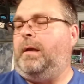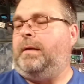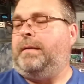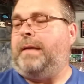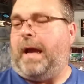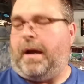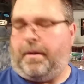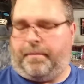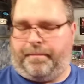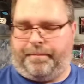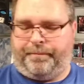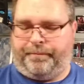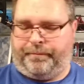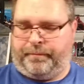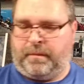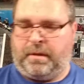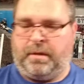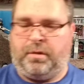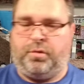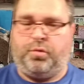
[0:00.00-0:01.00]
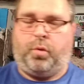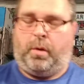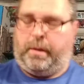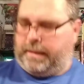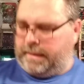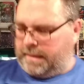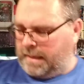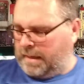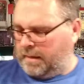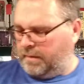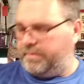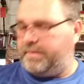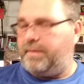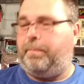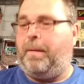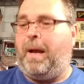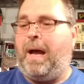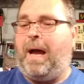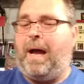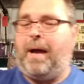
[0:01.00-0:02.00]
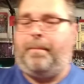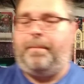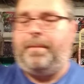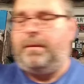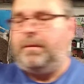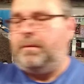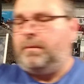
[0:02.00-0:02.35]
Now, $20 a pop.